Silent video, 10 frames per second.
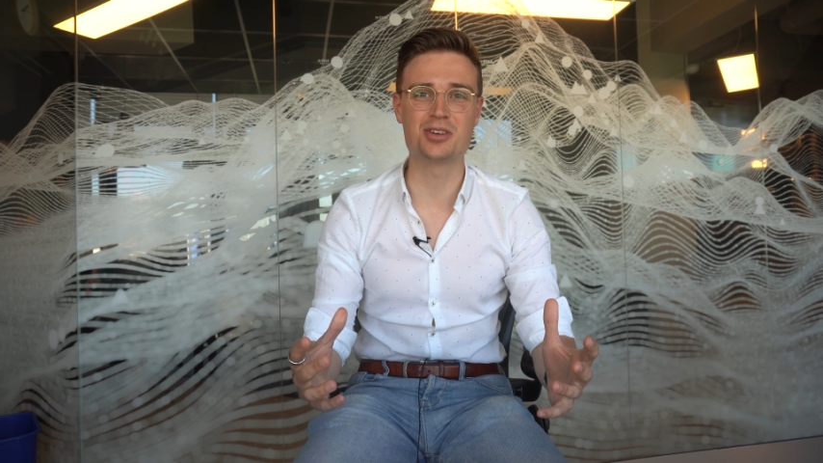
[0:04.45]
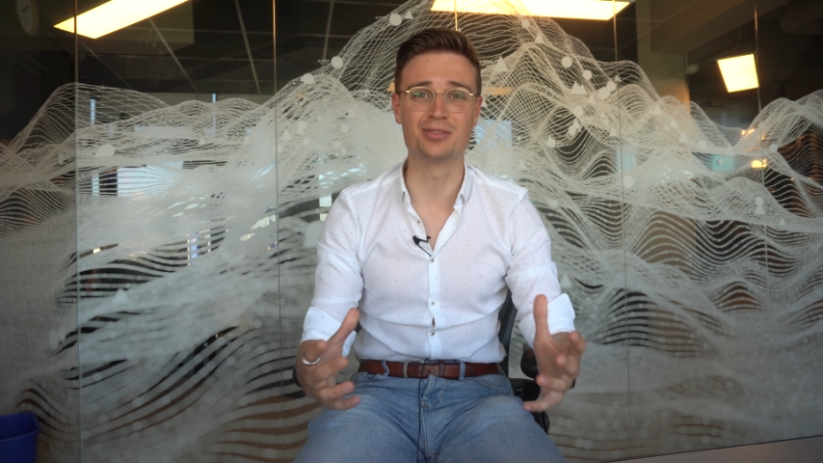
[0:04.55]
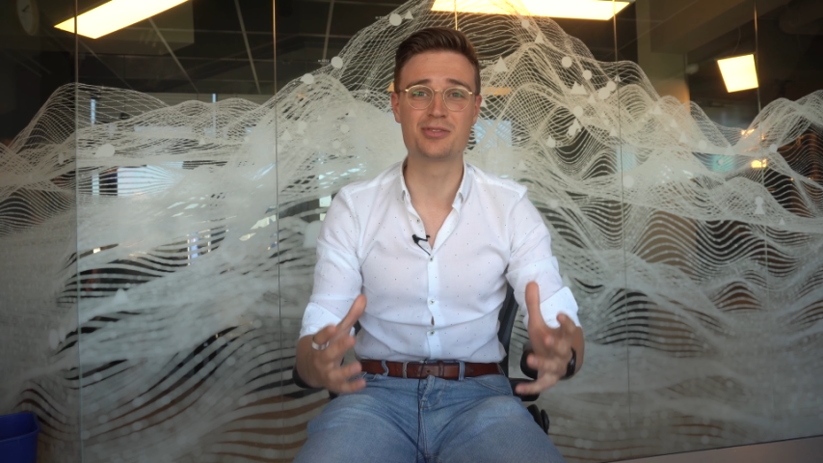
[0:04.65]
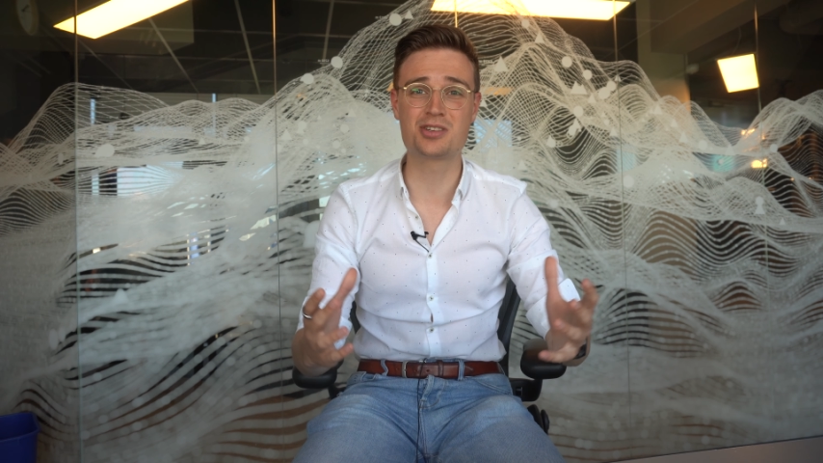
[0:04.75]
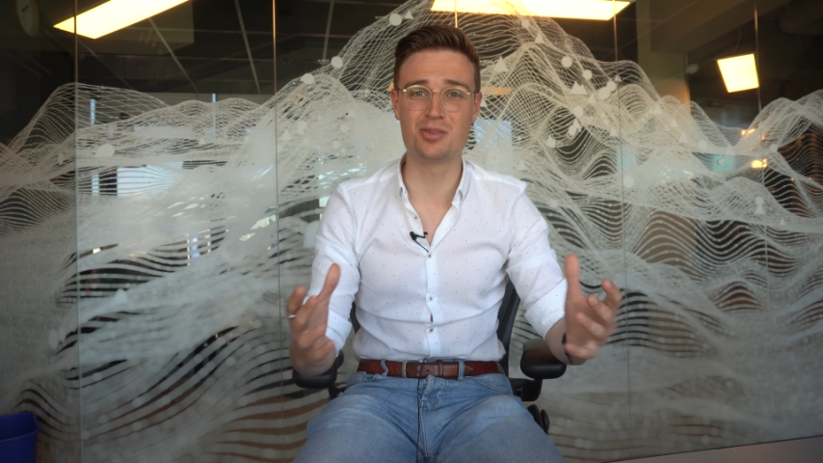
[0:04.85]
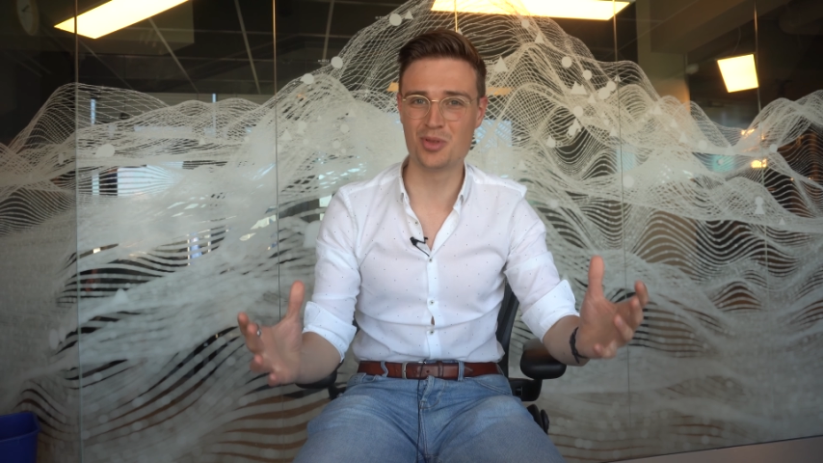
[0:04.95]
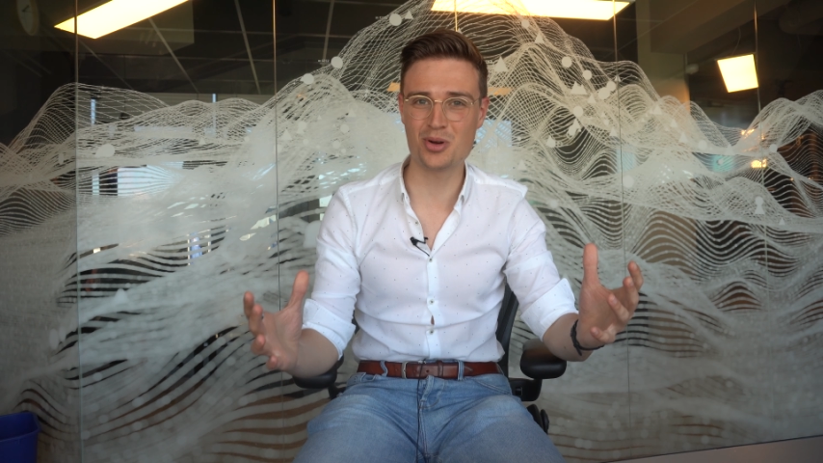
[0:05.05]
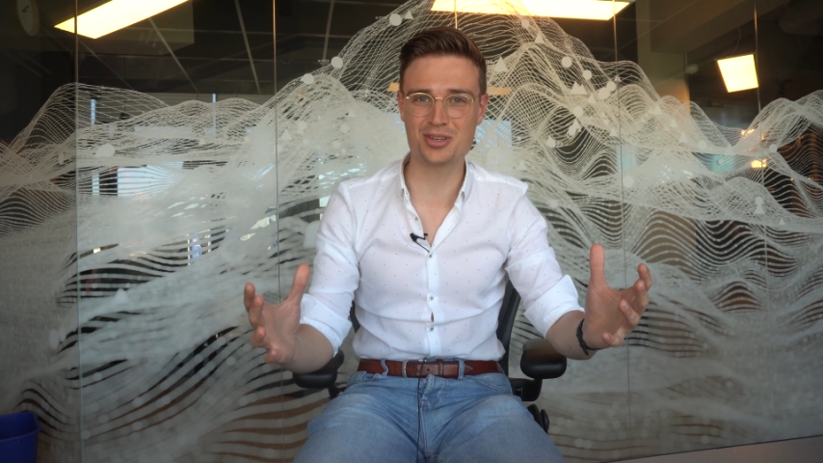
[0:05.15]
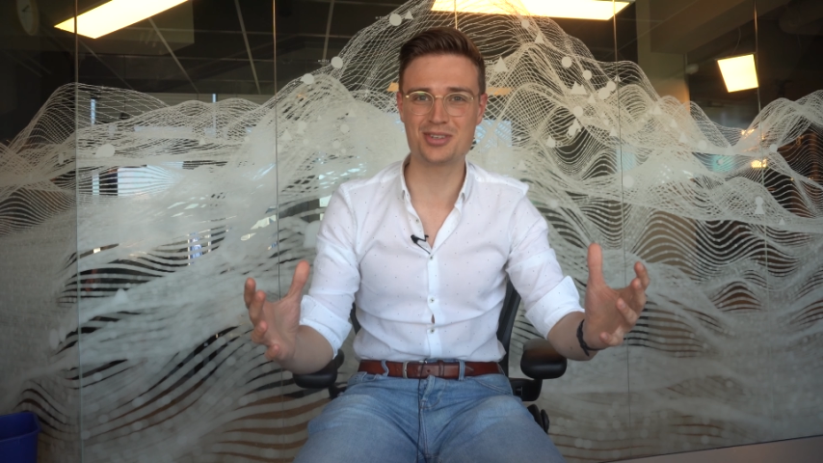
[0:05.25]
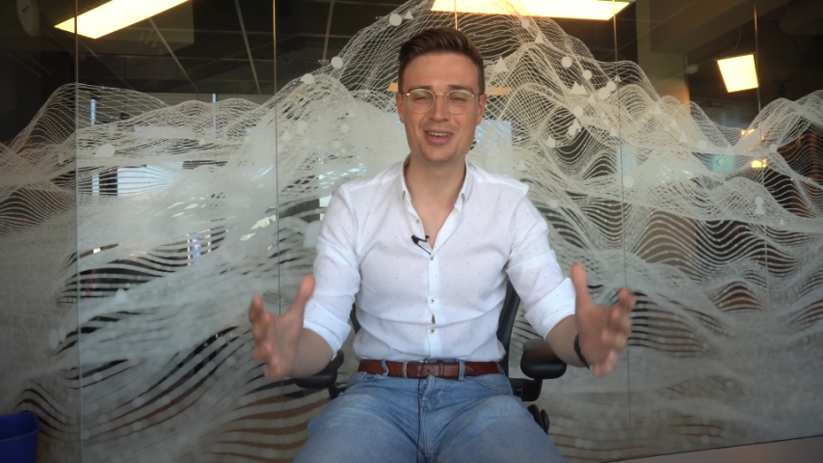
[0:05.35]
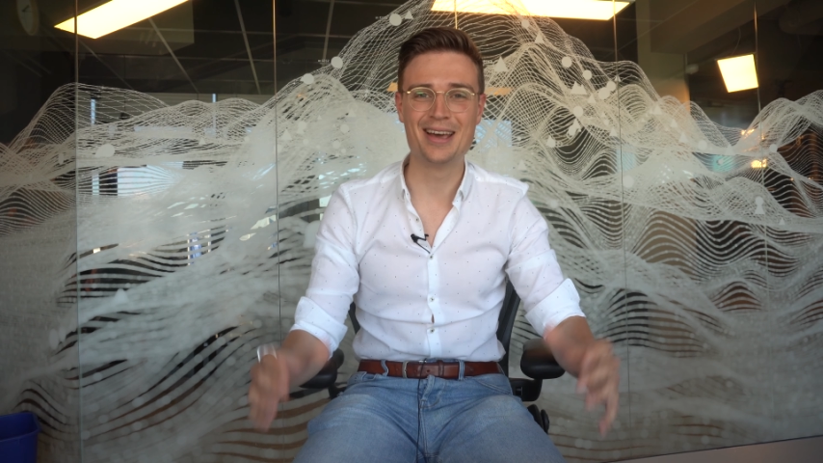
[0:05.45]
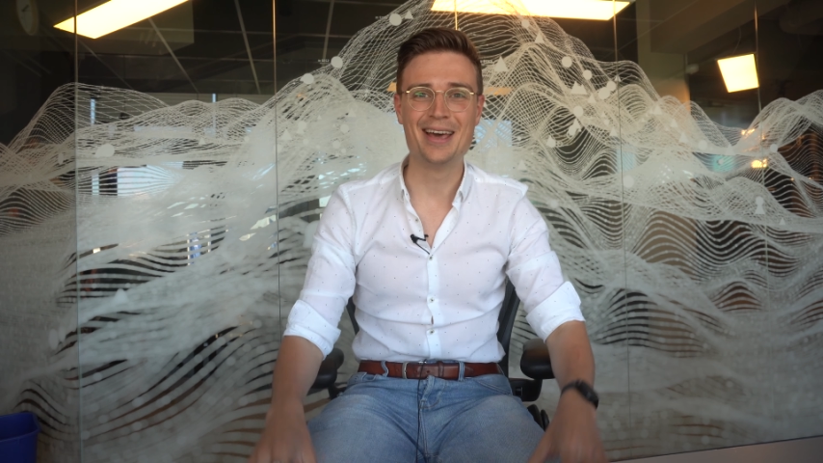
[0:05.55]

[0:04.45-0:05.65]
of Somnox,